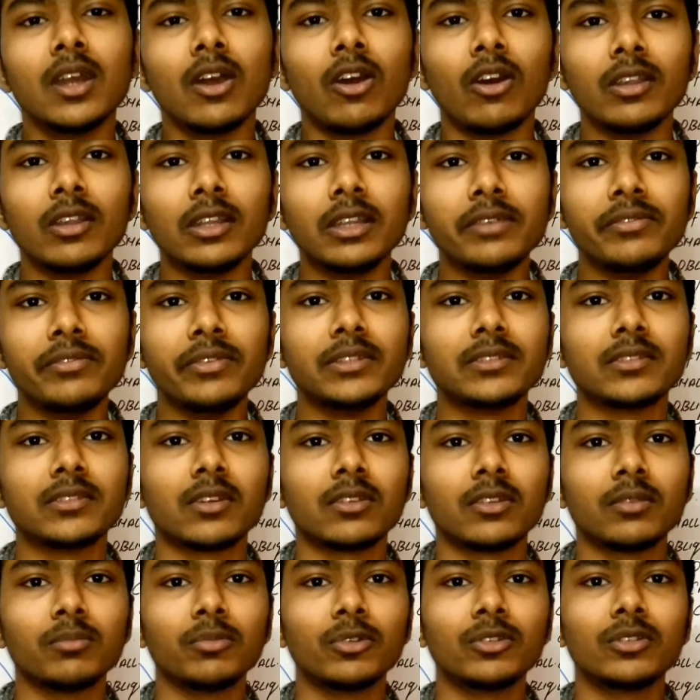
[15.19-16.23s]
Already we
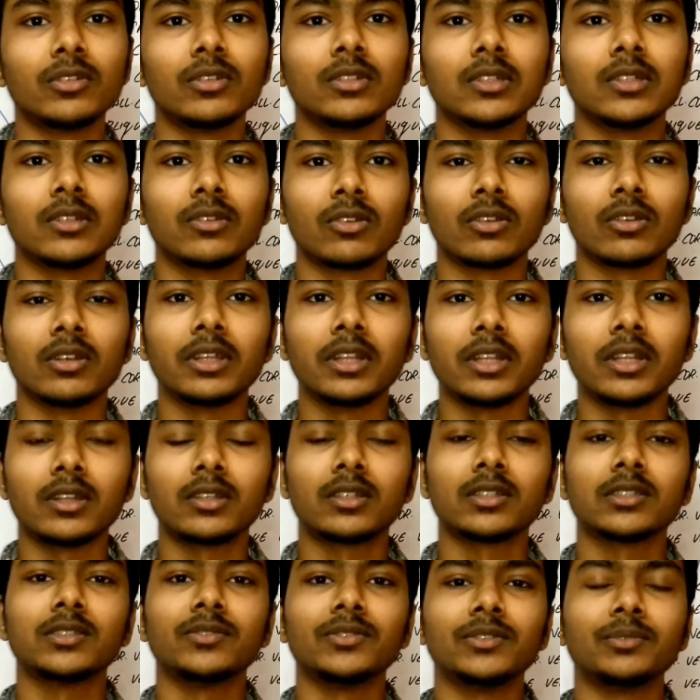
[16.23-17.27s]
saw about the coronary
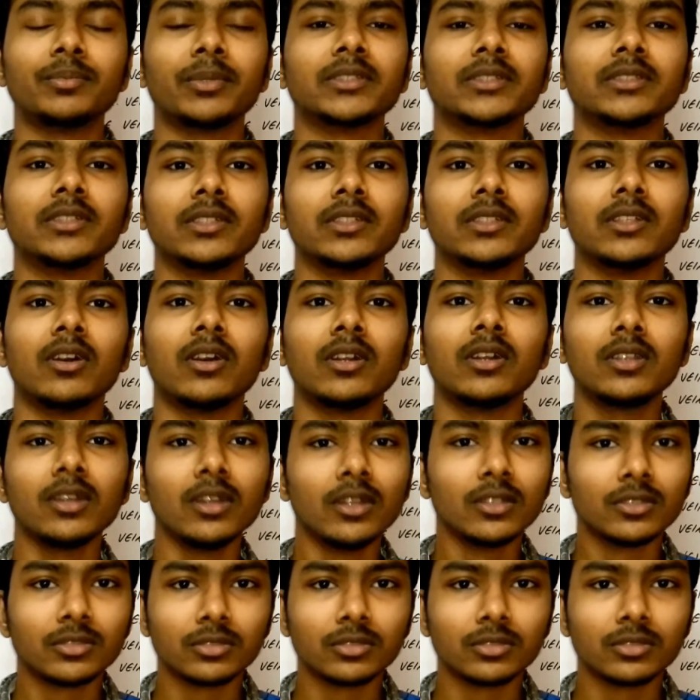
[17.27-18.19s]
arteries which present in the heart.